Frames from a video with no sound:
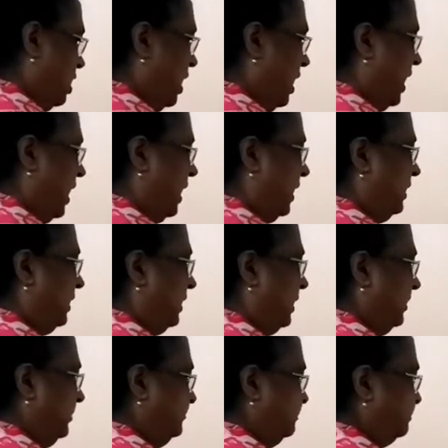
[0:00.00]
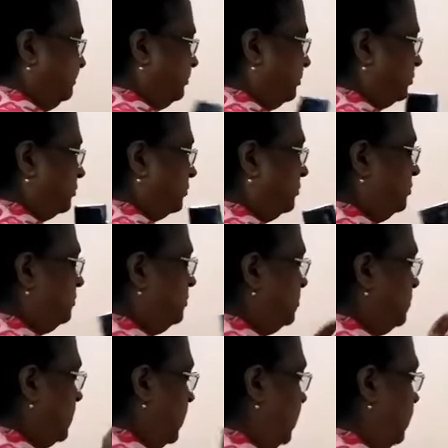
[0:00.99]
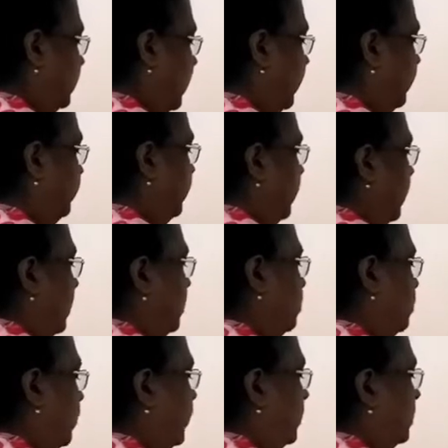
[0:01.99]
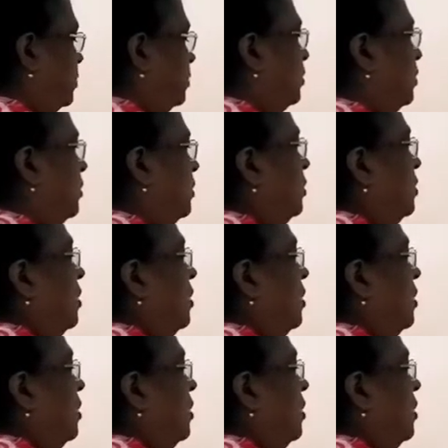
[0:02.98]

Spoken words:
and that we are going to